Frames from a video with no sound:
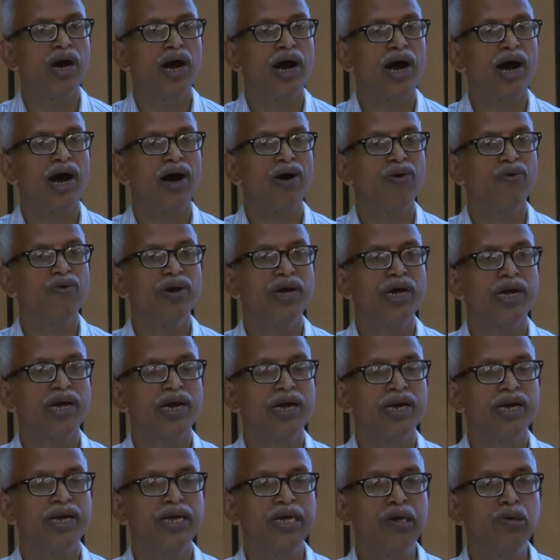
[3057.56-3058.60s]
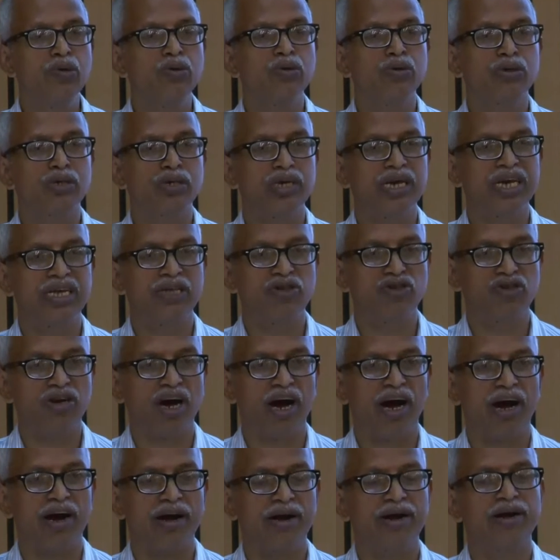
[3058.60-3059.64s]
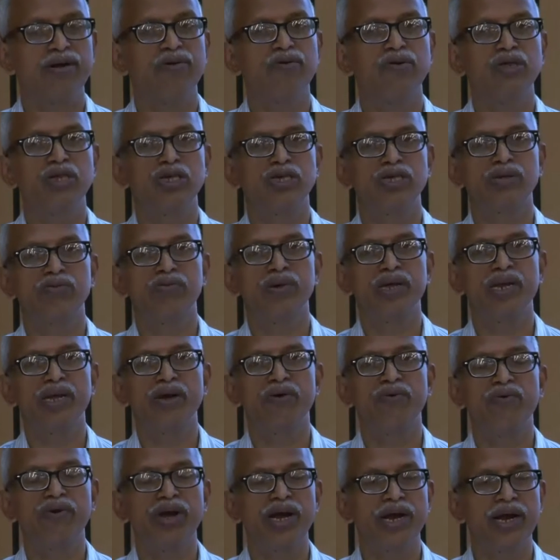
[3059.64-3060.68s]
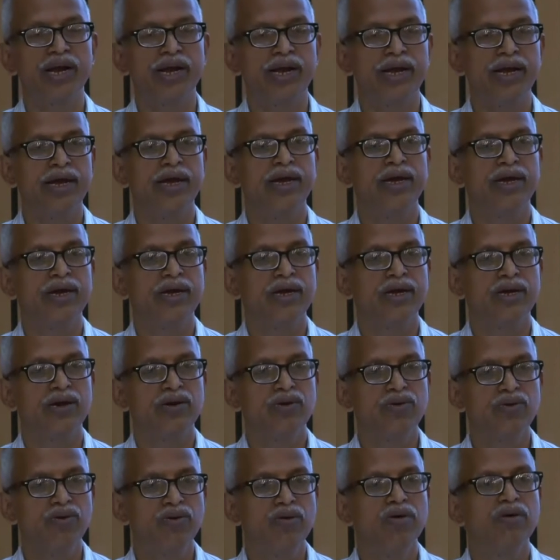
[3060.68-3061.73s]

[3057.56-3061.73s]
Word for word: how we can use a chart which is very quickly to